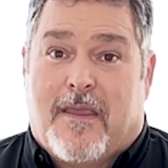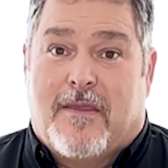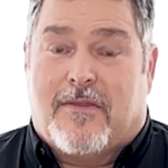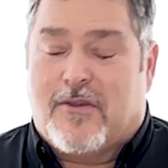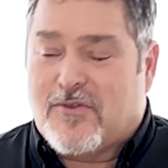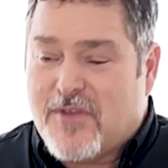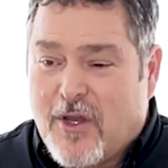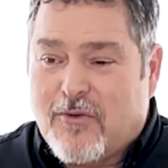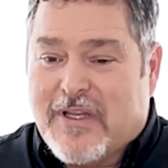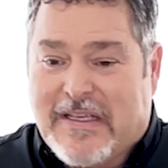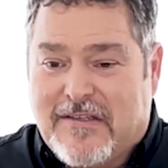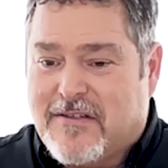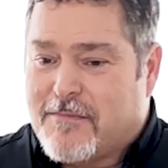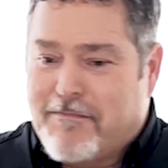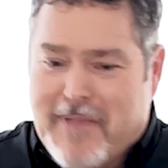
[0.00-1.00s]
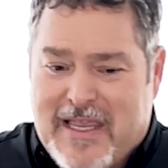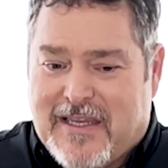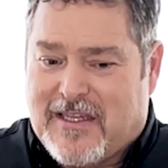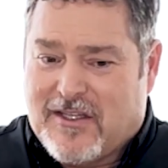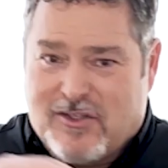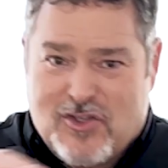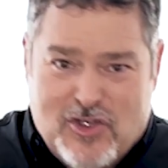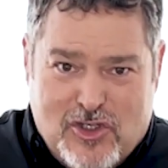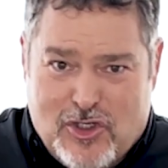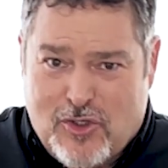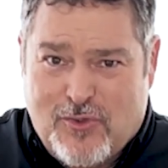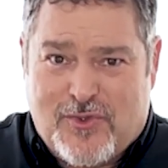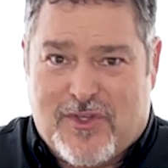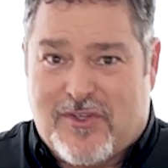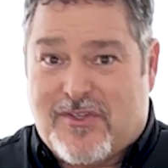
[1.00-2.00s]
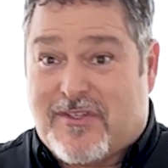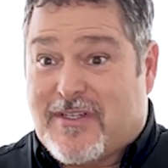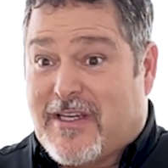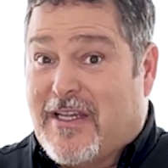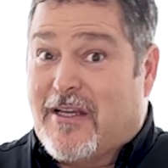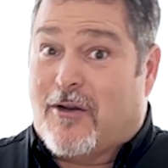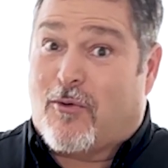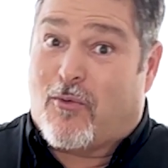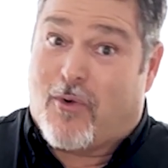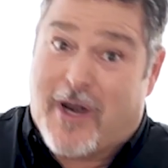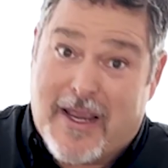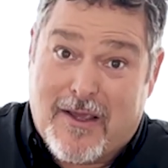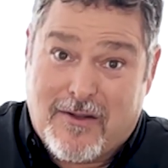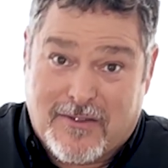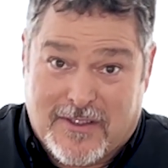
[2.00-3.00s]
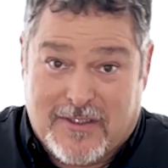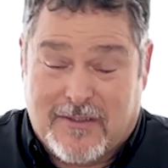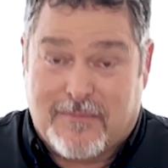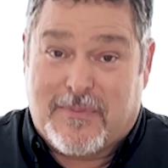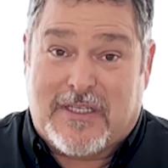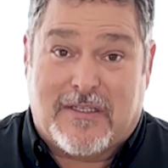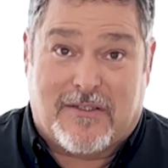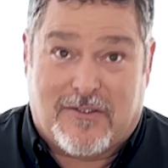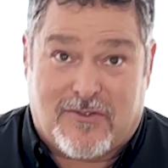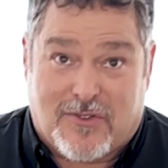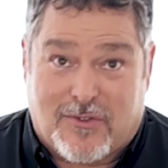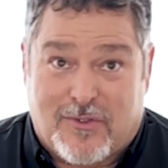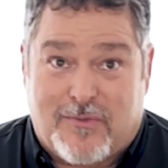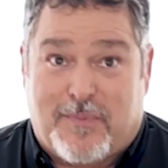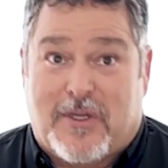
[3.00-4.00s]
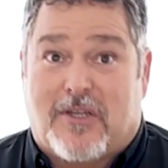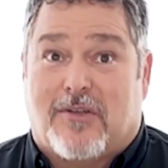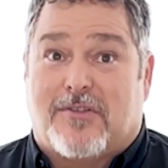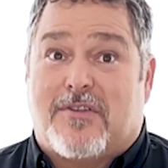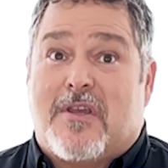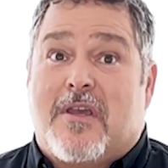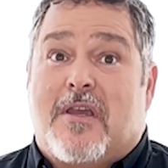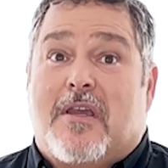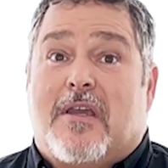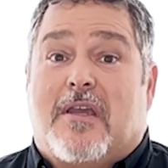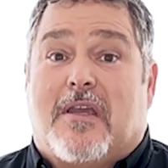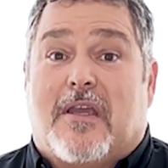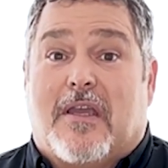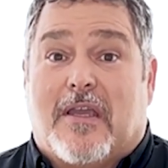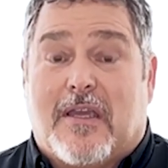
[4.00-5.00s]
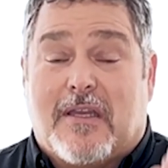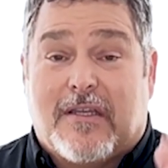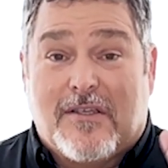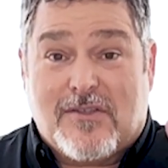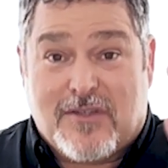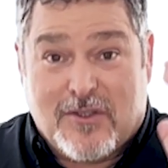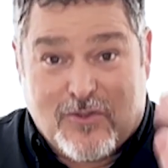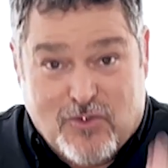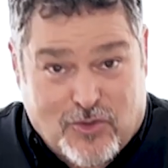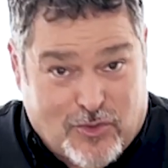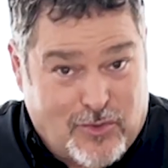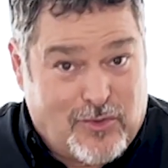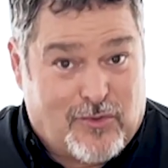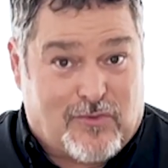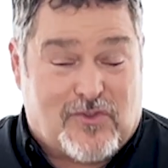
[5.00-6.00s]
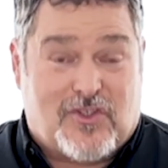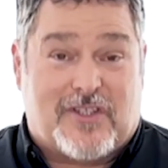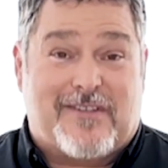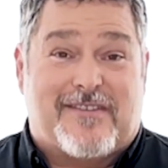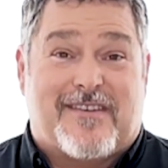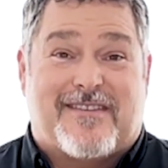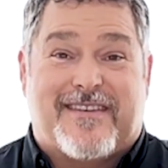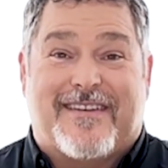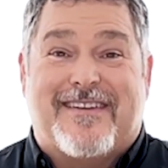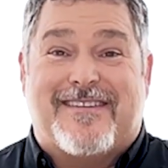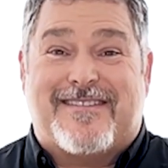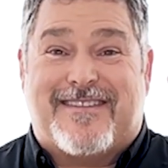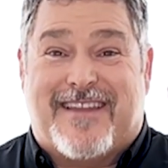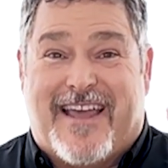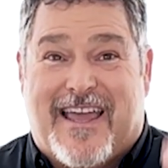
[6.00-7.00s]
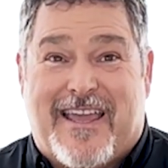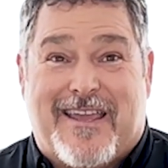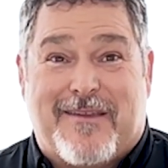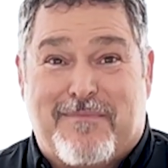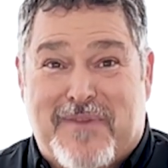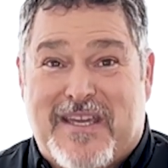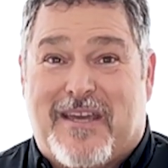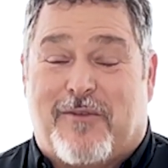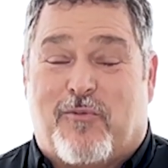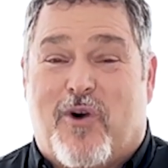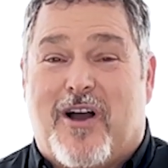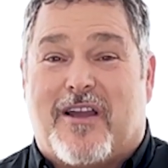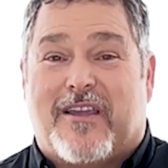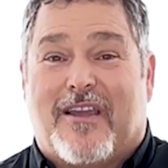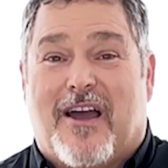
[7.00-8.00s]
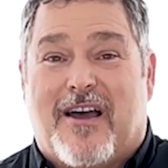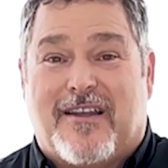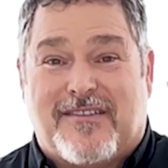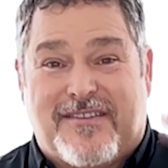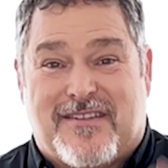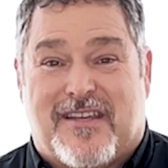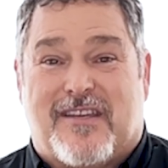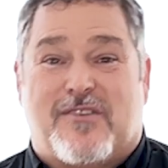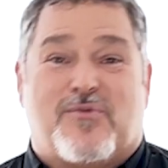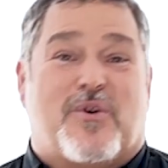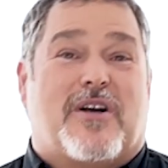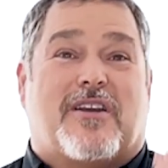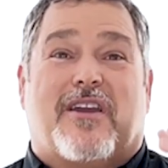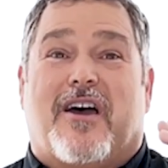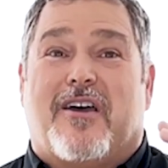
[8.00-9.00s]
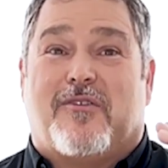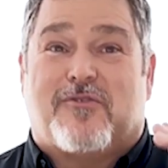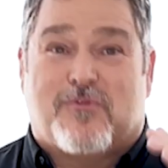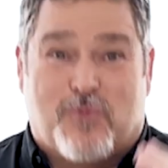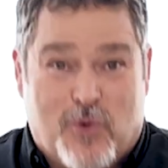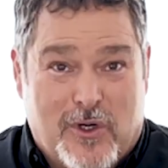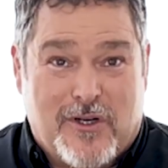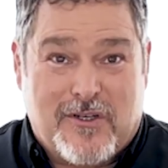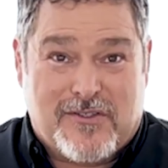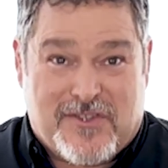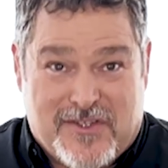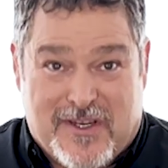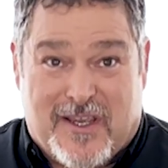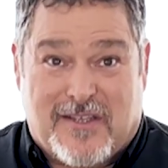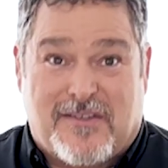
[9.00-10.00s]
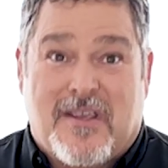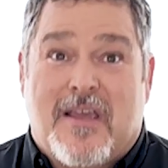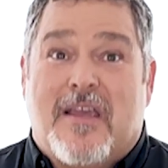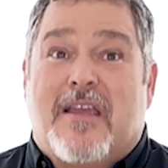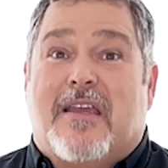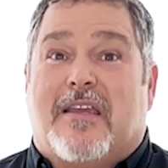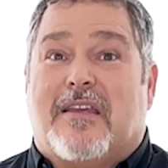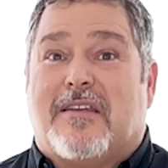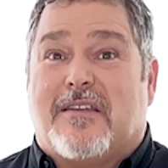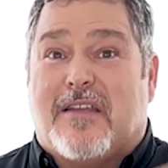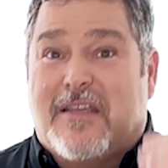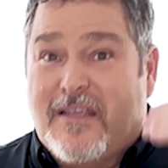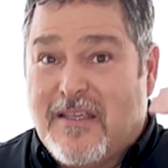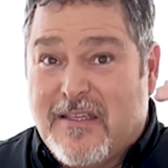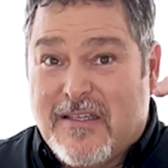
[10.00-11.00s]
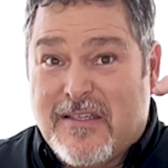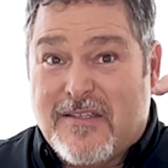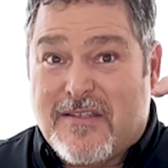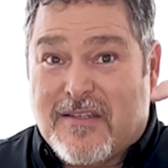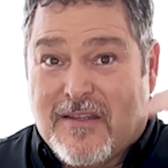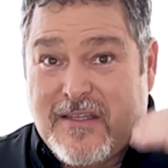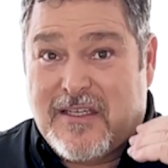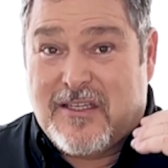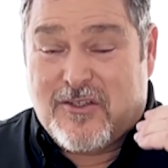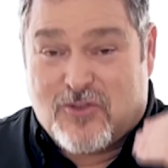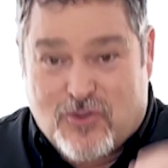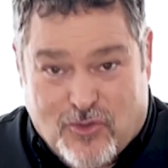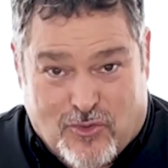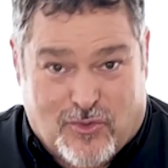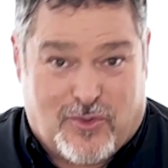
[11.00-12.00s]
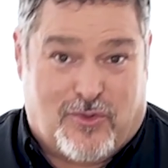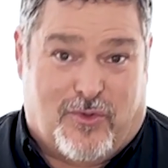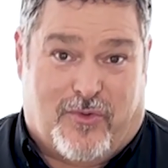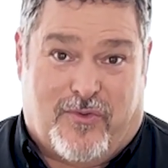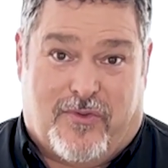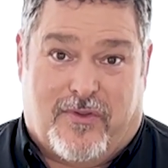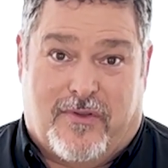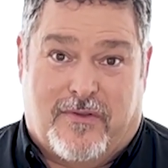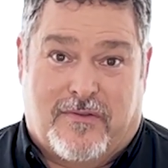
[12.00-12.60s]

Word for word: There's no need to make excuses to get around it being the truth because it is the truth. Jesus is the Amen. What God says, what God's Word says, it is the truth.